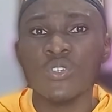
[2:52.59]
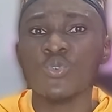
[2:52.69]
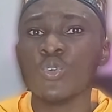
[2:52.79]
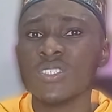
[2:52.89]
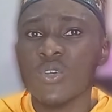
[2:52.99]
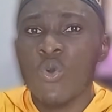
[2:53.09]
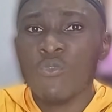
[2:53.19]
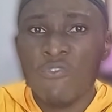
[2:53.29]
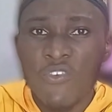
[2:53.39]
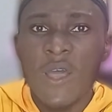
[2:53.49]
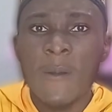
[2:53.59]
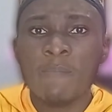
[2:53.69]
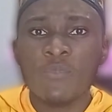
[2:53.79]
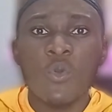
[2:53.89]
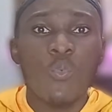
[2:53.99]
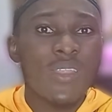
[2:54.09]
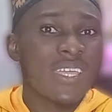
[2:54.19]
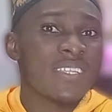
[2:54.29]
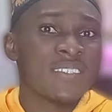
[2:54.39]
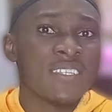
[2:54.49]
So just confirm
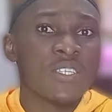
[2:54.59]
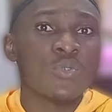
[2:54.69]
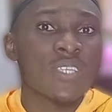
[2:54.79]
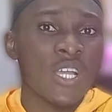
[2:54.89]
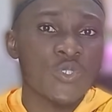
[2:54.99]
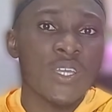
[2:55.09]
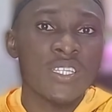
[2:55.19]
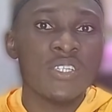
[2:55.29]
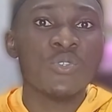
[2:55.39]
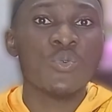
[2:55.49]
whether these details actually